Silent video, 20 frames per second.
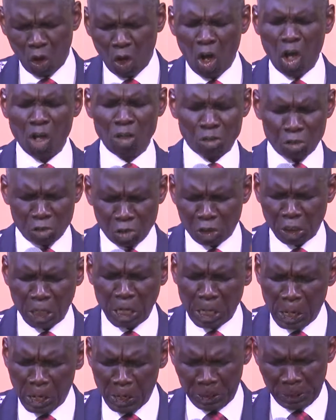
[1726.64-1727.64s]
unto
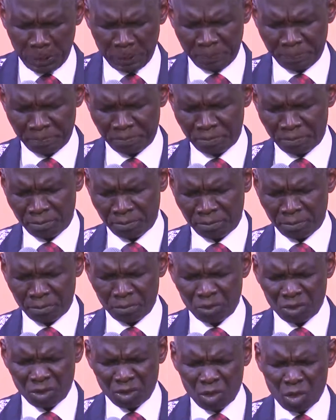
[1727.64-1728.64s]
the Lord.
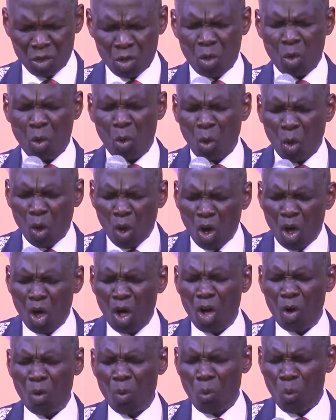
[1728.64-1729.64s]

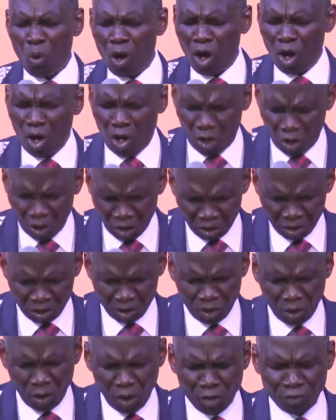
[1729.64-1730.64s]
O
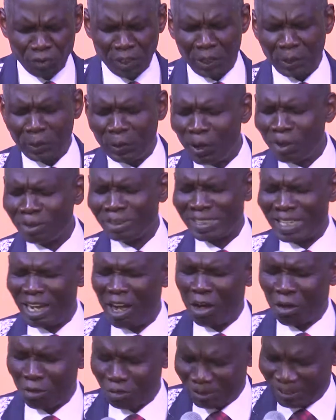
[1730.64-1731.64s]
wall of the daughter
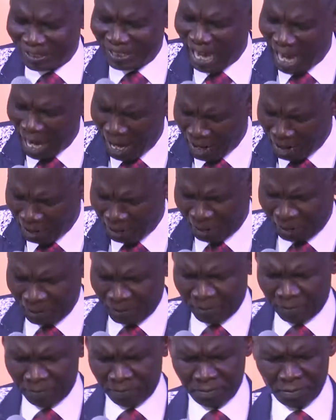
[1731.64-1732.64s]
of
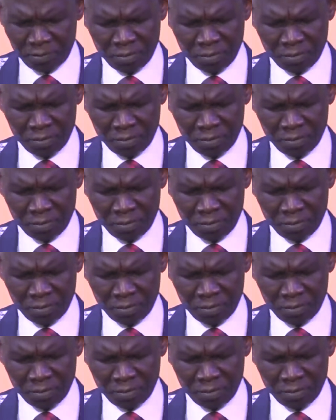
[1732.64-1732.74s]
Zion,